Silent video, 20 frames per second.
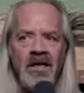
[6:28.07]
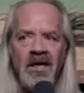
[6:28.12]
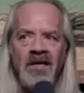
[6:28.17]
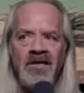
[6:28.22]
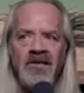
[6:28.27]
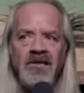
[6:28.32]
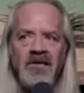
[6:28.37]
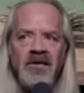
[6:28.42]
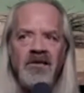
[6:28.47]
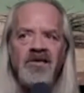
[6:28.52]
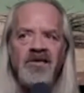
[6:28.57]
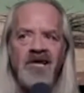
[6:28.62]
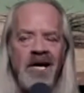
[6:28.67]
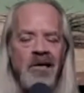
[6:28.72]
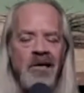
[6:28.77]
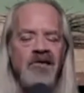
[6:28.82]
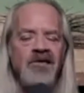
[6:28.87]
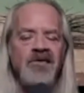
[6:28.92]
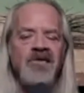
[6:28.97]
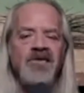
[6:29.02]

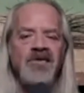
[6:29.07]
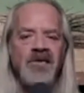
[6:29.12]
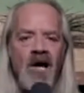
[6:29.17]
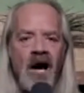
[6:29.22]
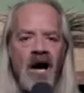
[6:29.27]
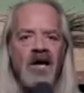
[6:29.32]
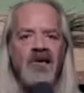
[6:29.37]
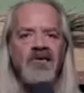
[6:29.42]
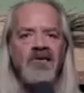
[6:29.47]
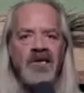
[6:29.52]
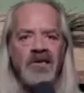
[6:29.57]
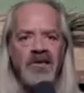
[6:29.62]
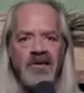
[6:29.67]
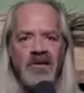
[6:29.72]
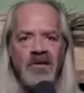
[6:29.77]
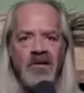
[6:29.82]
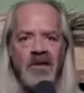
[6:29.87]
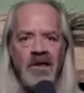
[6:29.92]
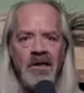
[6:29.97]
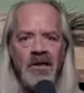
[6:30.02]
Silence is toxic
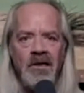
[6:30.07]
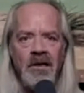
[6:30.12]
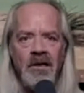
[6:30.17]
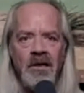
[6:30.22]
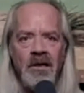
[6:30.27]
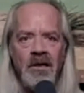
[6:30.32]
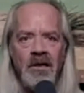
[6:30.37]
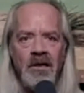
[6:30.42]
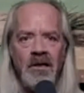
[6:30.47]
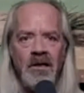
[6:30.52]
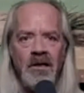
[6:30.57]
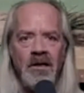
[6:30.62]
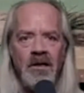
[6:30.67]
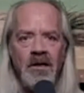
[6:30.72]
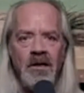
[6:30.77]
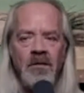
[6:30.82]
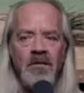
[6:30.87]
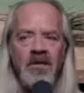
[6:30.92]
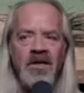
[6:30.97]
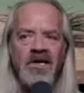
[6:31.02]
to it.
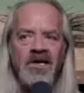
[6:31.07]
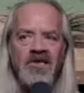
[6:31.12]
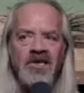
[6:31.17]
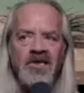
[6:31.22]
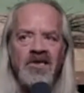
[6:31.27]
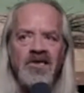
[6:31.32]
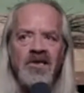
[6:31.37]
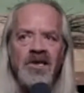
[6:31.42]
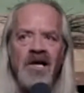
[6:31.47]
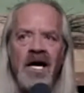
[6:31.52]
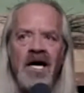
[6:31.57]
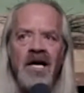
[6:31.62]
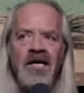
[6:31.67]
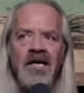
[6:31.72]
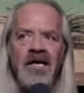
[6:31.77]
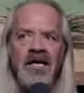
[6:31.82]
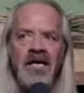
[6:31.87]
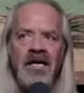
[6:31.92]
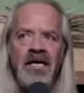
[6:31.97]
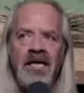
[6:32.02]
Because it's not,
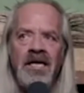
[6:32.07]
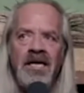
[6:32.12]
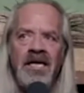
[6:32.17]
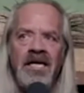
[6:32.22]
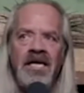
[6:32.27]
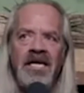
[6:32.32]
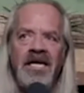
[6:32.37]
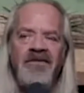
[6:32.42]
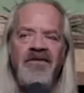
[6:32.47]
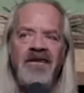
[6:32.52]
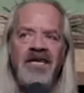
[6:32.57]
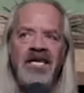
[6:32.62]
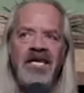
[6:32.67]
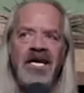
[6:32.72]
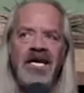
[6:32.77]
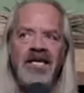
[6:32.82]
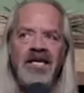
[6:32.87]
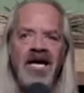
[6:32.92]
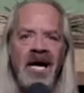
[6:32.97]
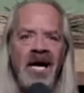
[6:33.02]
if it
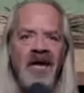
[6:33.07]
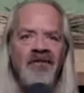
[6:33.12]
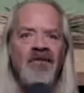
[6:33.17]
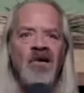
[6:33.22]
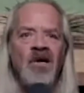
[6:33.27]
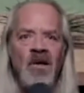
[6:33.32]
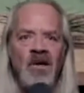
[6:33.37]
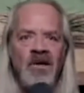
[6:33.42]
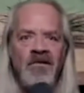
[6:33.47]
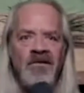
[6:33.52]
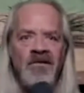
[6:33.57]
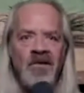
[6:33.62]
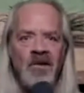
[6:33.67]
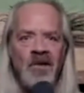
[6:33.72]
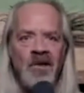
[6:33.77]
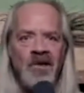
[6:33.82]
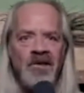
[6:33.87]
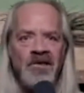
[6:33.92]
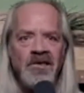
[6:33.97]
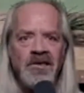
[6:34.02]
can have no
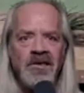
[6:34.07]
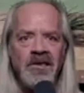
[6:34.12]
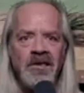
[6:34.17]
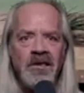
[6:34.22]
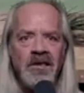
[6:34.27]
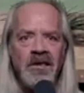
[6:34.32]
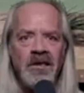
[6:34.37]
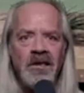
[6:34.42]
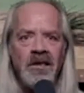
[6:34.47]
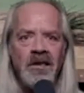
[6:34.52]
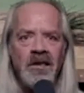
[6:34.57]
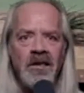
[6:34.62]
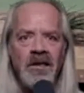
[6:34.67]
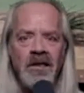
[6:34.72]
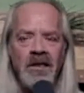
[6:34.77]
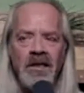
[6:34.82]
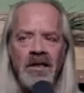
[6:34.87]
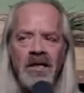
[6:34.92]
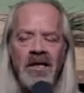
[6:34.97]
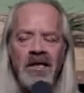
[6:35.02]
influence,
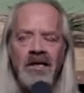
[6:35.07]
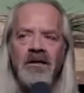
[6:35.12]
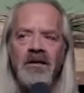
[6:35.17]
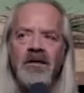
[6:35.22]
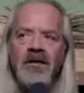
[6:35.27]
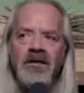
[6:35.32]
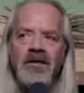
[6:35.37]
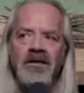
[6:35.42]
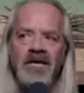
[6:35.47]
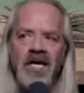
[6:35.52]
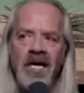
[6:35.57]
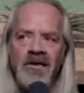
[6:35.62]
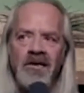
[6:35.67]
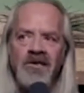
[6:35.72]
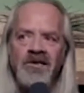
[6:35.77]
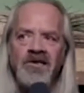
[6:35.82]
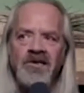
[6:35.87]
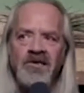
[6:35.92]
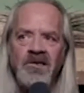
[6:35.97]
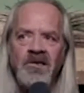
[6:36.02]
it
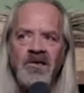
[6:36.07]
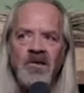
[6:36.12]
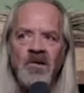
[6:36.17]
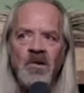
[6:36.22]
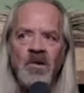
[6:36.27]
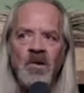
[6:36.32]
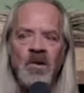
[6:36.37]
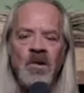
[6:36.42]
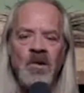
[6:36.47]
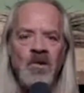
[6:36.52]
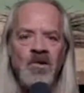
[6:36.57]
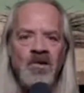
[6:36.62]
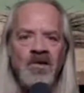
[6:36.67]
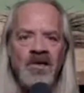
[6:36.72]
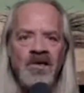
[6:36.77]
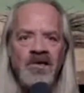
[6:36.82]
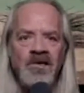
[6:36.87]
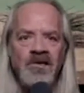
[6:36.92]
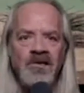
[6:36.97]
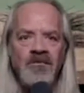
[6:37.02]
tends to lose
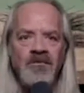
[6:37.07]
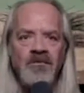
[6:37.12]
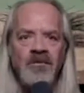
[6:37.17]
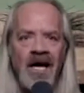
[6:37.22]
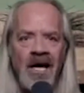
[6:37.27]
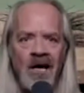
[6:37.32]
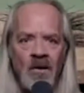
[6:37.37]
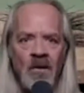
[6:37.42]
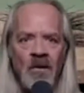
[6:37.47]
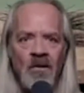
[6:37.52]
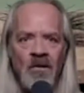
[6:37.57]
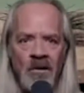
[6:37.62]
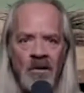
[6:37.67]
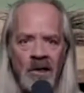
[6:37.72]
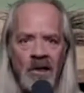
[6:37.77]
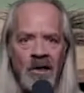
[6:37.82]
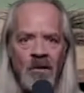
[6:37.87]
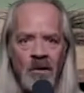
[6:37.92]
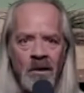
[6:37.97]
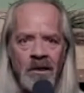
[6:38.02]
its power
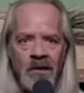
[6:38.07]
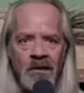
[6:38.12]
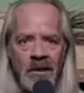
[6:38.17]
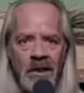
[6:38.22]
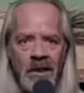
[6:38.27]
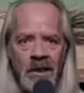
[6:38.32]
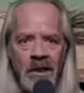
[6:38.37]
really quickly,